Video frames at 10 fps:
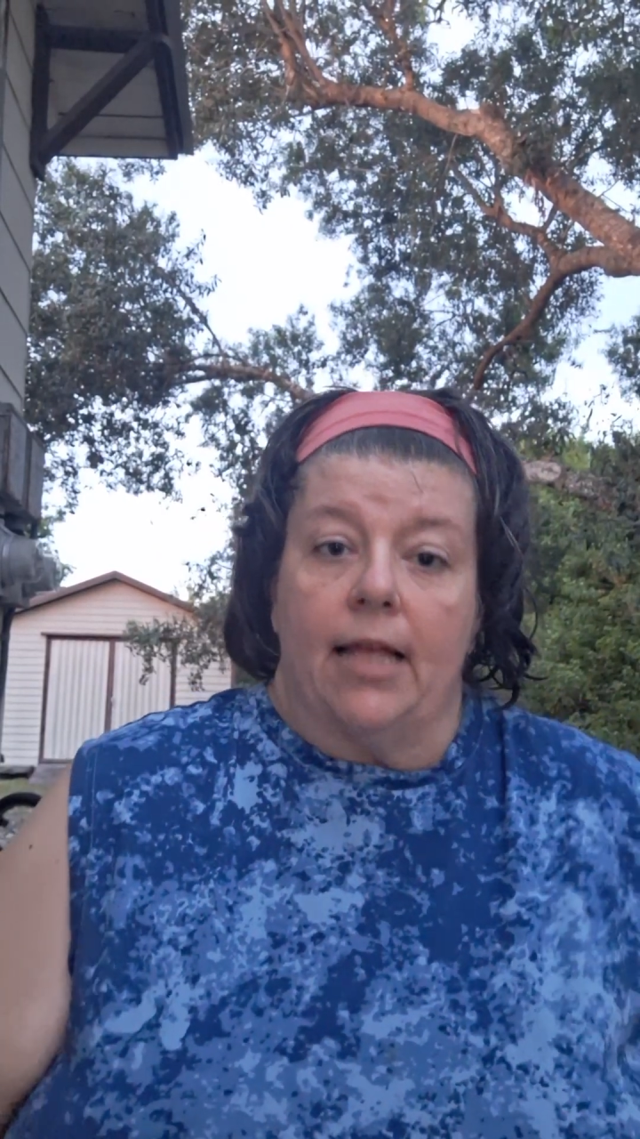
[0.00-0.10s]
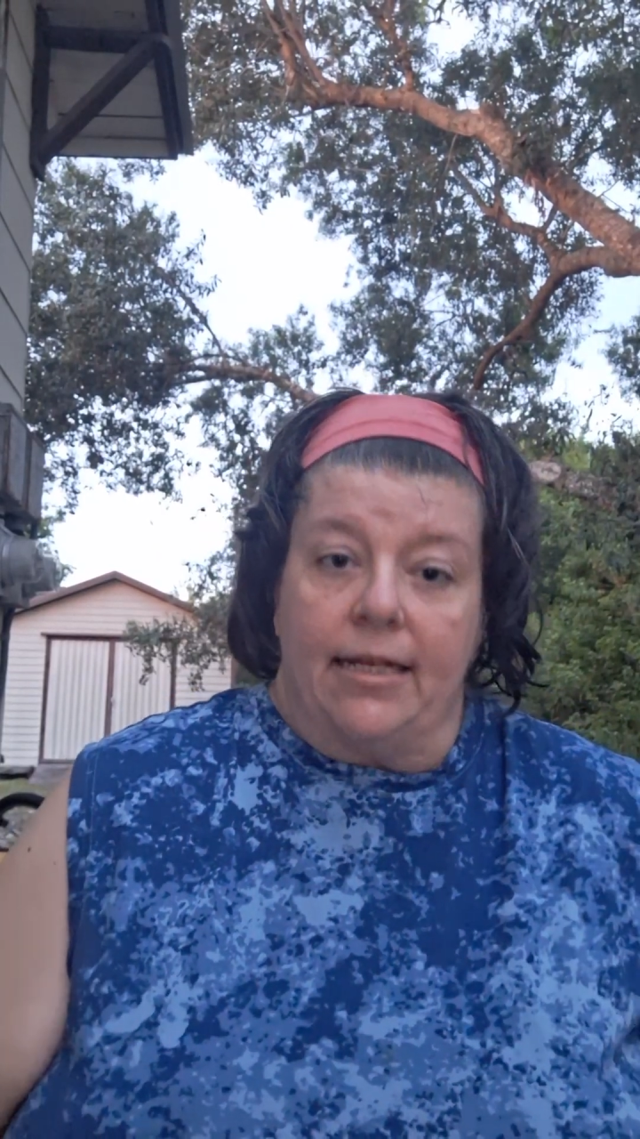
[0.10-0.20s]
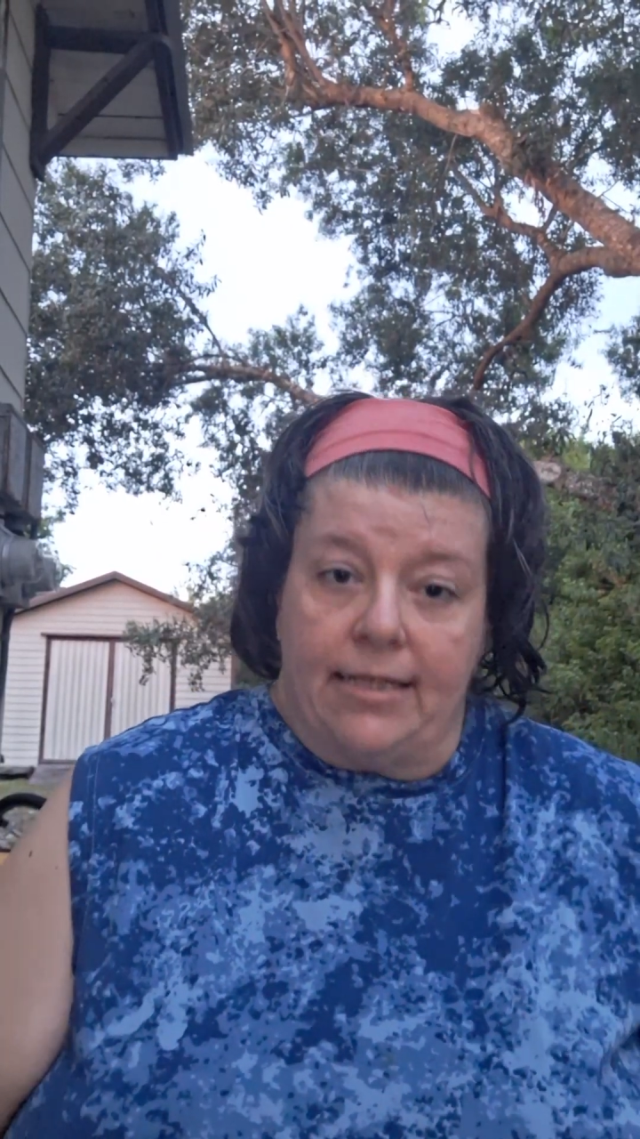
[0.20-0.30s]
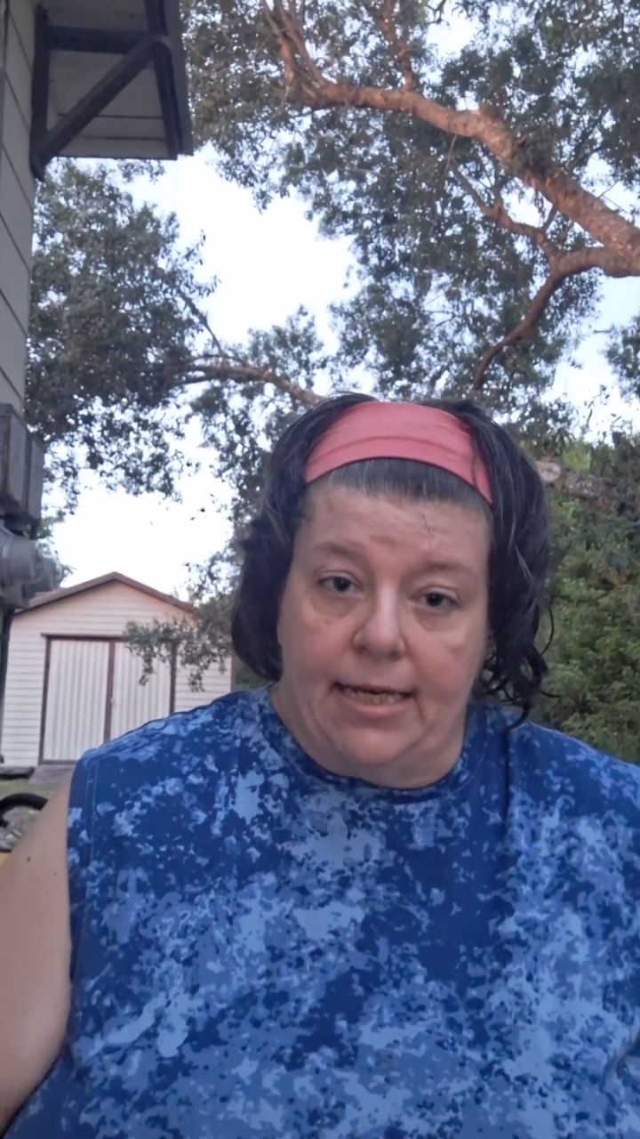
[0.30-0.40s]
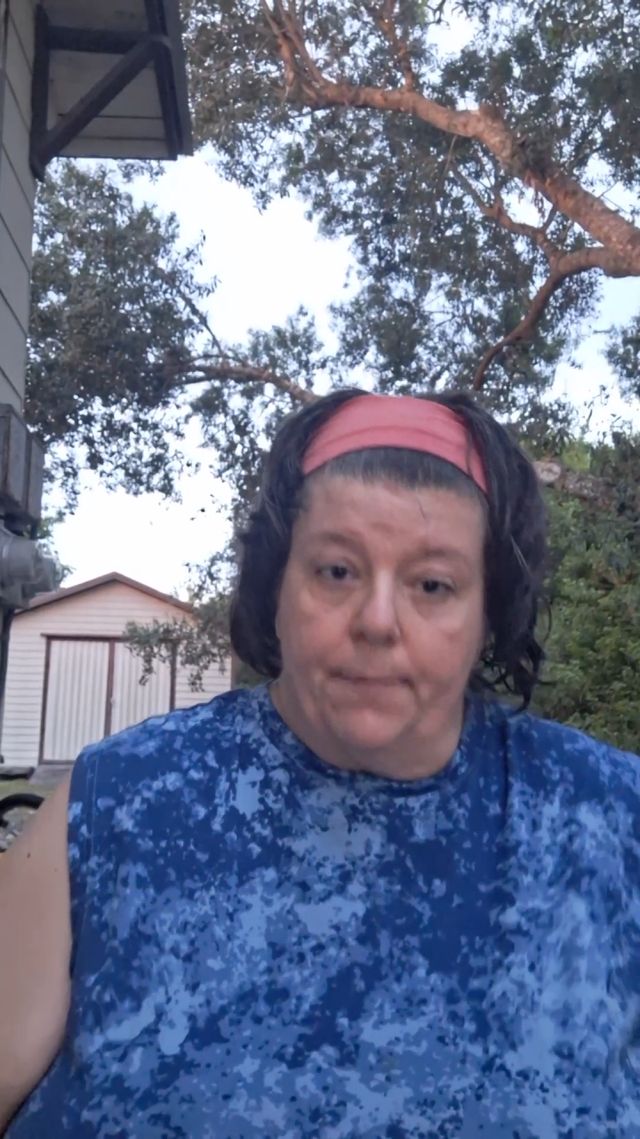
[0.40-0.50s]

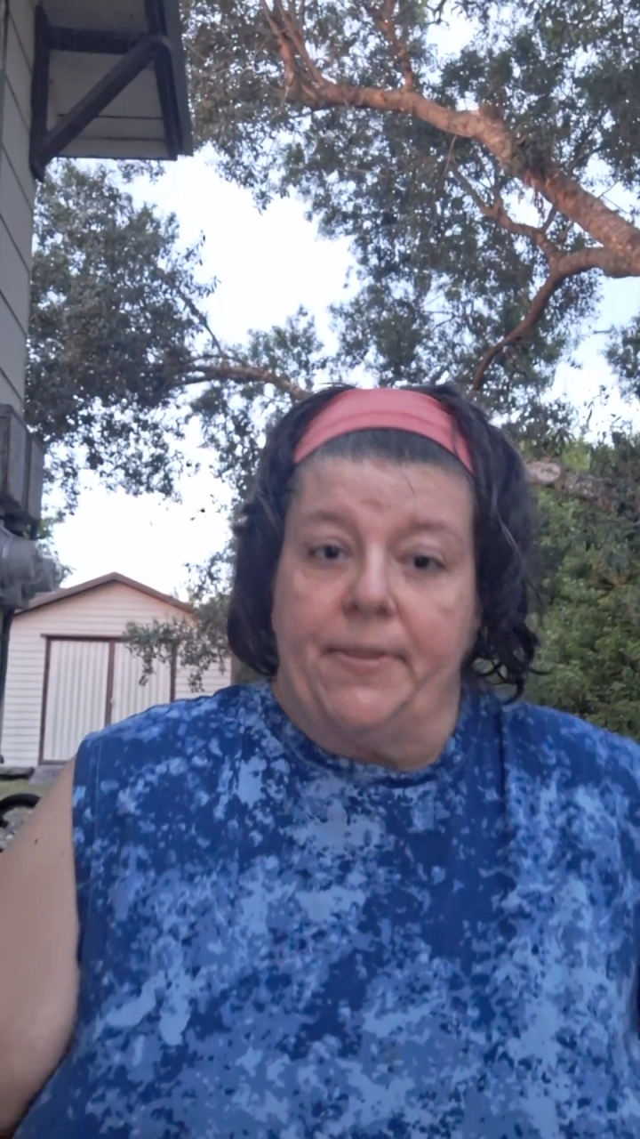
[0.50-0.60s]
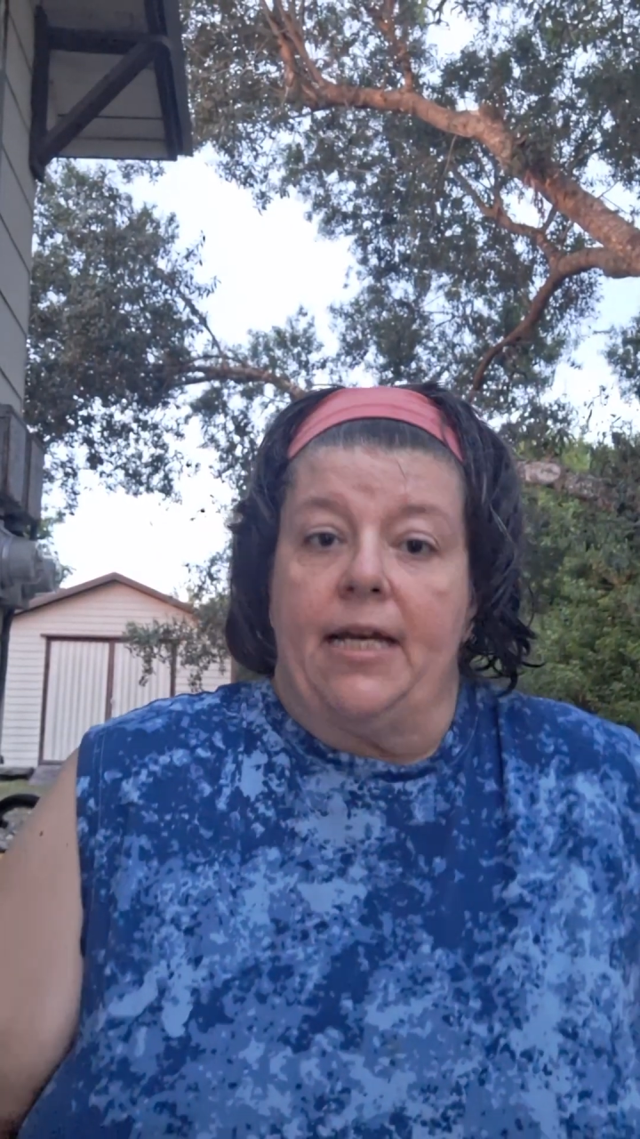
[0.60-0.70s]
like dips.